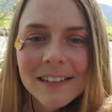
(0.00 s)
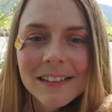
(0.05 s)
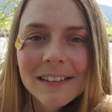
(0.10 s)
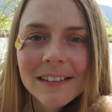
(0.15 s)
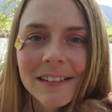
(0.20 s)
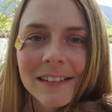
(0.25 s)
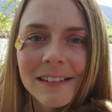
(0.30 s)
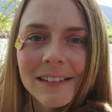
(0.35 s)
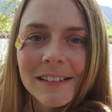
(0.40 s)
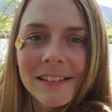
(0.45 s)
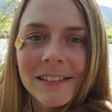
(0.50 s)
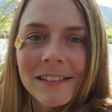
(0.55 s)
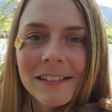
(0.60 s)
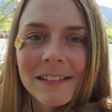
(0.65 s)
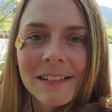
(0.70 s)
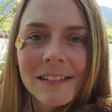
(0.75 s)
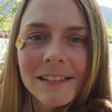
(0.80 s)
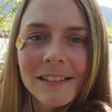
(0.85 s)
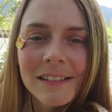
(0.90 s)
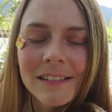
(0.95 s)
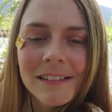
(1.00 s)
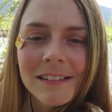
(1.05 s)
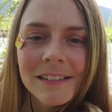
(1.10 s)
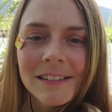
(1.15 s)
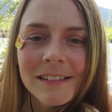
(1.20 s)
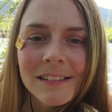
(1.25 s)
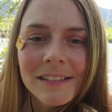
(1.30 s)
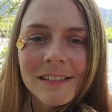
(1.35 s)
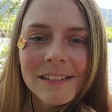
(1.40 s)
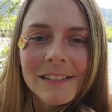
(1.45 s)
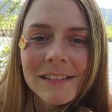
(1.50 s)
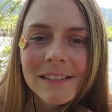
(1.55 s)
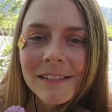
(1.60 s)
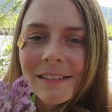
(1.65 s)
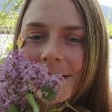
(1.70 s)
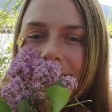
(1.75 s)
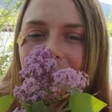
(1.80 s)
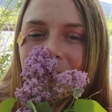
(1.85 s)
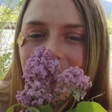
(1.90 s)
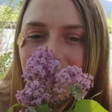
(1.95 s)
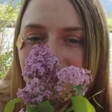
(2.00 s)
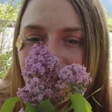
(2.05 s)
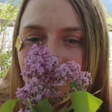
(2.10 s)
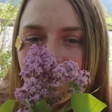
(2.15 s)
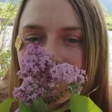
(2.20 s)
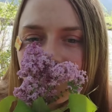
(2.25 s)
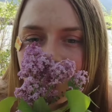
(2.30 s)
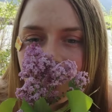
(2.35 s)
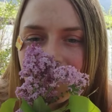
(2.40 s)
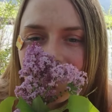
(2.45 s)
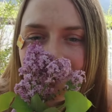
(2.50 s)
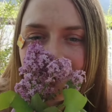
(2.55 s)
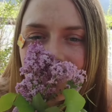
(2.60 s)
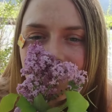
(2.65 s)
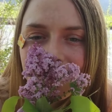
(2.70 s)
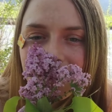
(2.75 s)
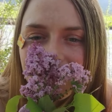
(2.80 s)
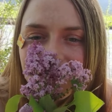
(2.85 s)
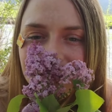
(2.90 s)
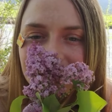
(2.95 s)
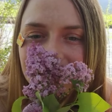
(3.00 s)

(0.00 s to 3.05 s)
Nobody speaks.